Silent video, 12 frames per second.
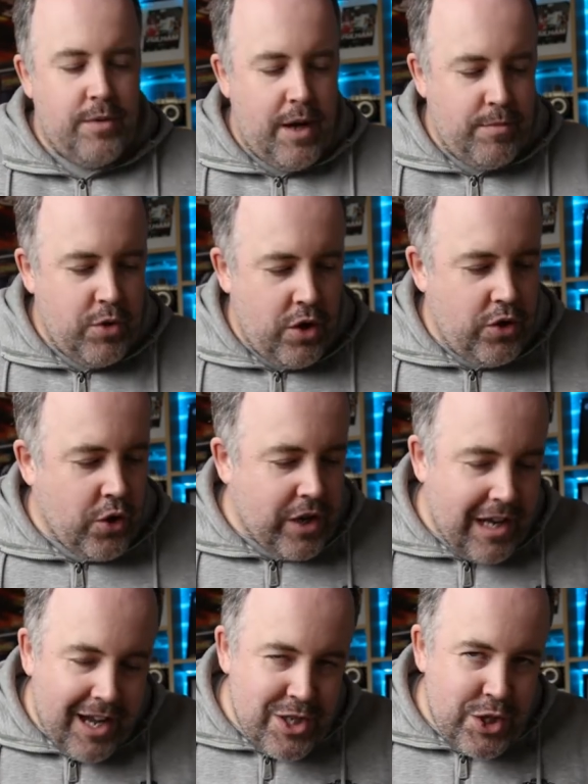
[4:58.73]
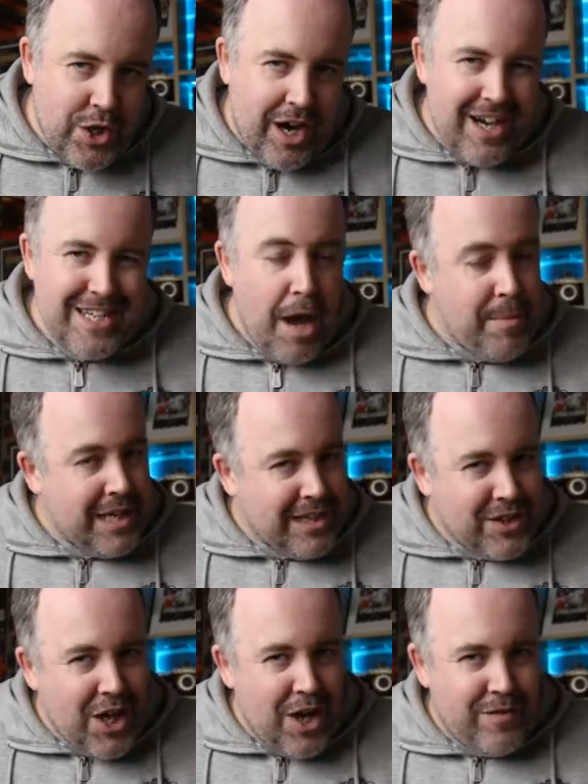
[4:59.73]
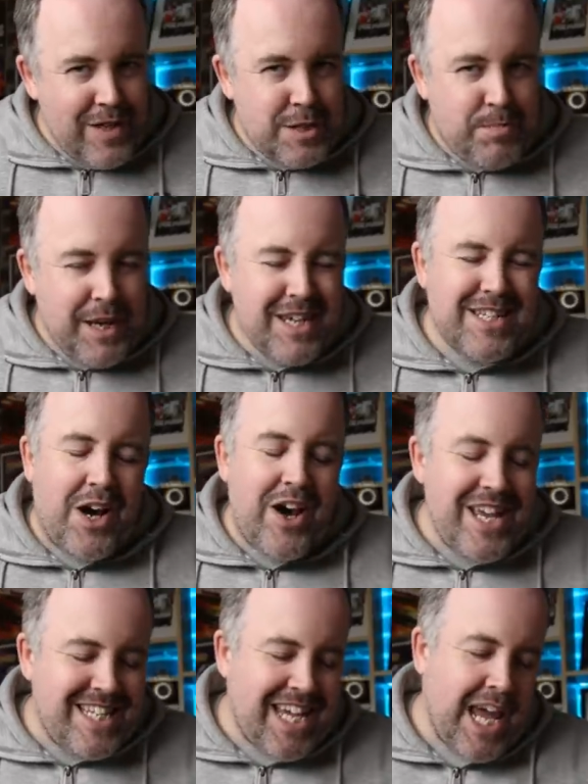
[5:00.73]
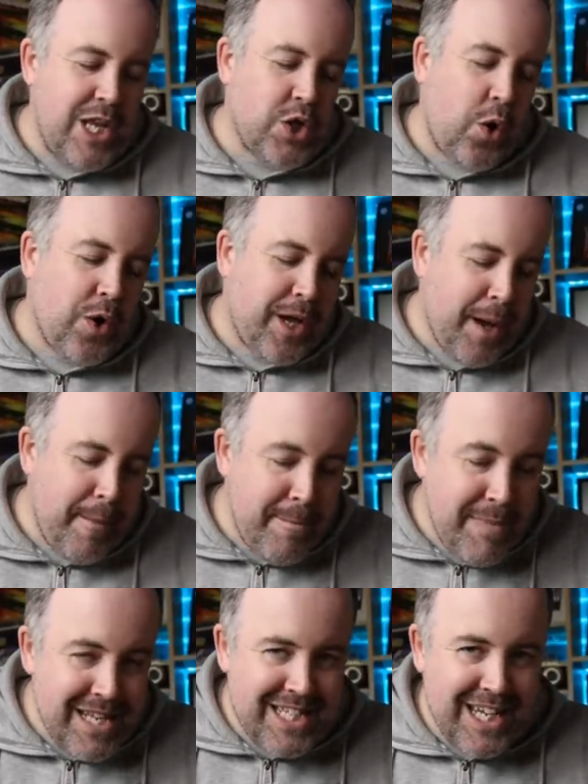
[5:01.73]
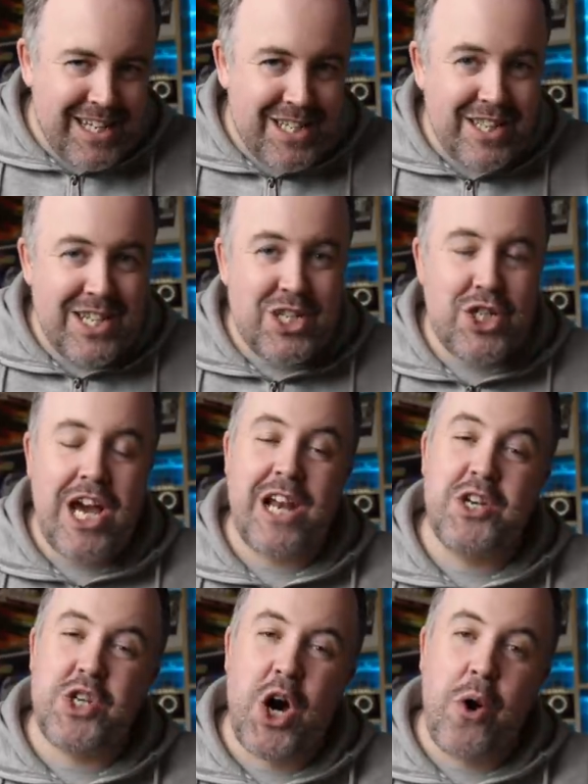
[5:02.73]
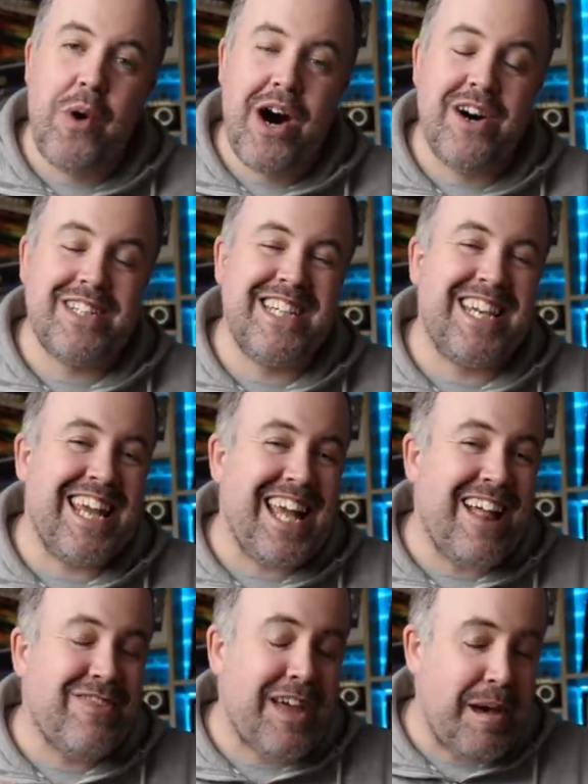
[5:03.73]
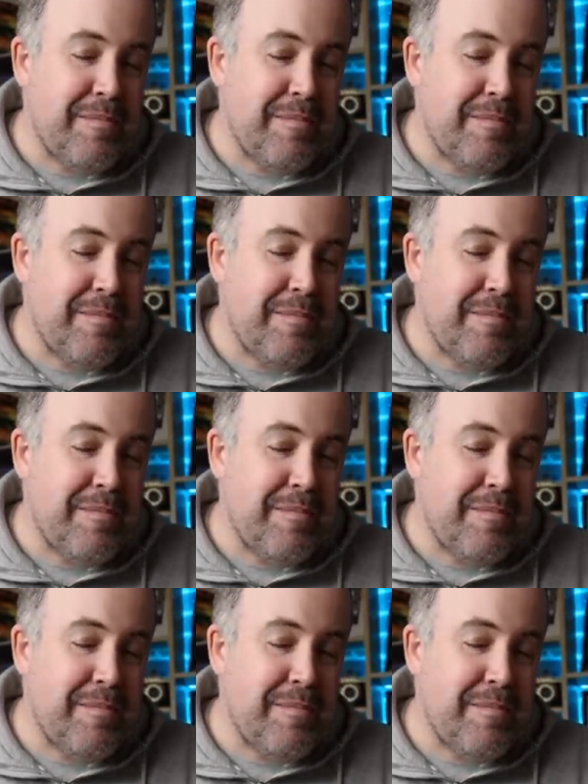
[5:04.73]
I'm not going to lie to you guys. I'm a little nervous because I intend on committing to this challenge wholeheartedly. And